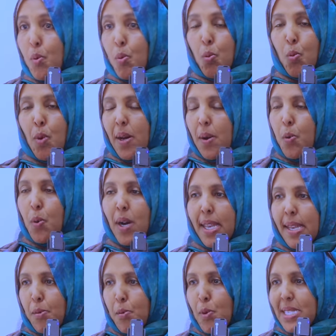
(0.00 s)

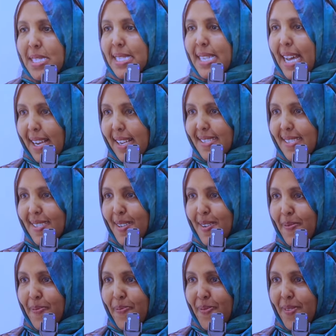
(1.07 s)
what's next?
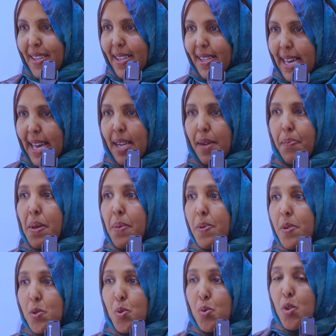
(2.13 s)
Like,
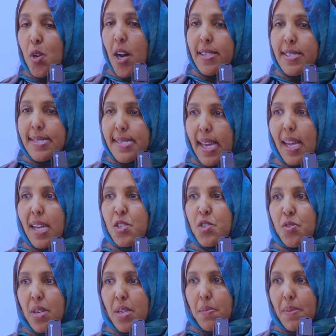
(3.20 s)
people do not stay in
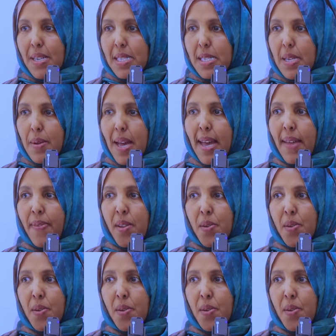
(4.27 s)
treatment. And